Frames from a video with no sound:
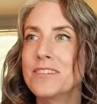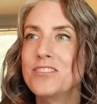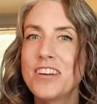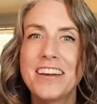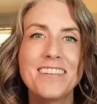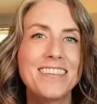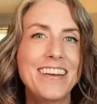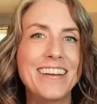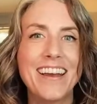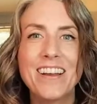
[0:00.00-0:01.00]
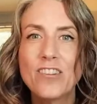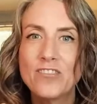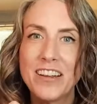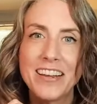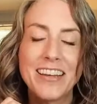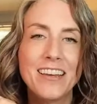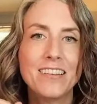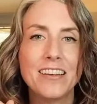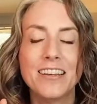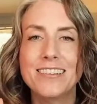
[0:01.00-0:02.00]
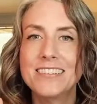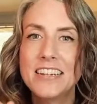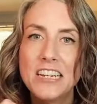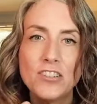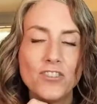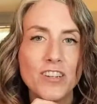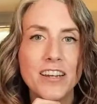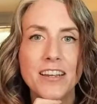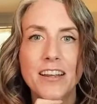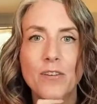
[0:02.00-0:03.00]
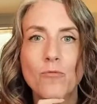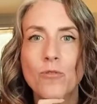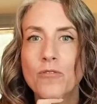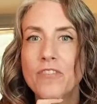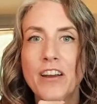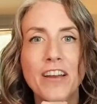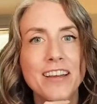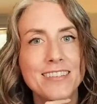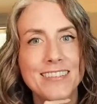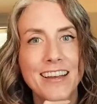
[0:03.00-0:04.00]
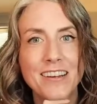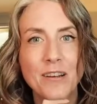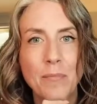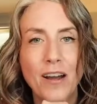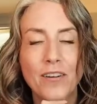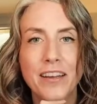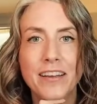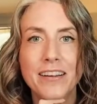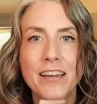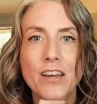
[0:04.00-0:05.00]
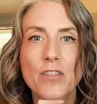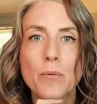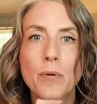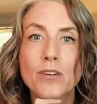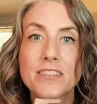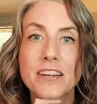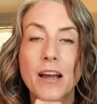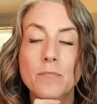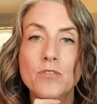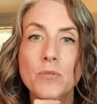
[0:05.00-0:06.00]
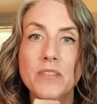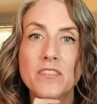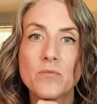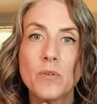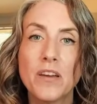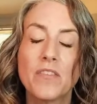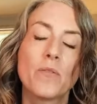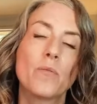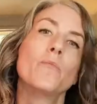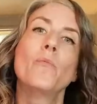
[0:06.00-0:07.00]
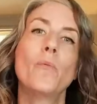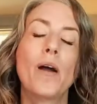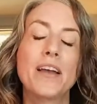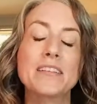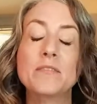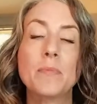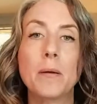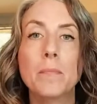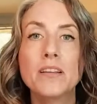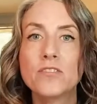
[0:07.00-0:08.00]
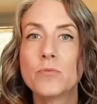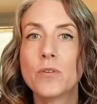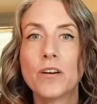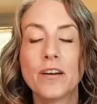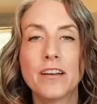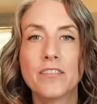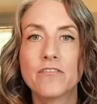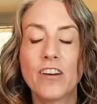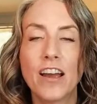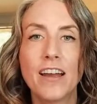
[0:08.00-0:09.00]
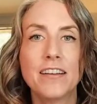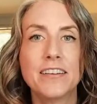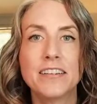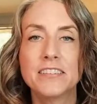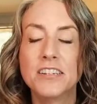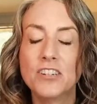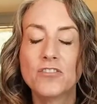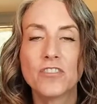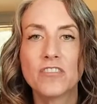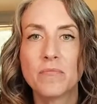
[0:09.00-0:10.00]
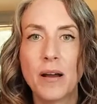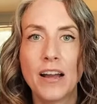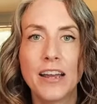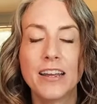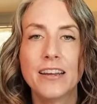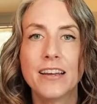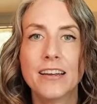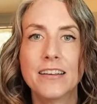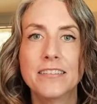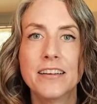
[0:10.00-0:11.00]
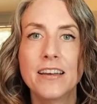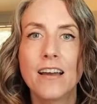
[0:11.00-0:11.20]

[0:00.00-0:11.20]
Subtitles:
channeling, energetic healing, teaching. We're very excited about it. The person I'm doing this with has been a mentor and a friend and a teacher of mine, and